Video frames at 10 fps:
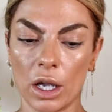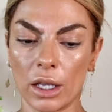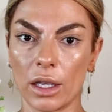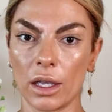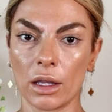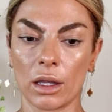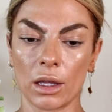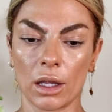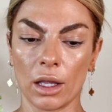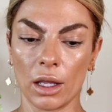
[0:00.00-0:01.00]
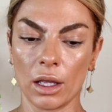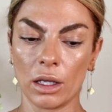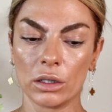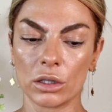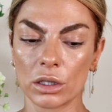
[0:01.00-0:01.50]
I can
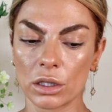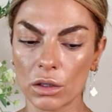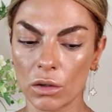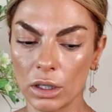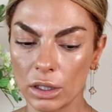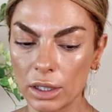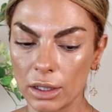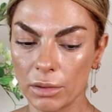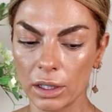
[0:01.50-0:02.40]
just go a little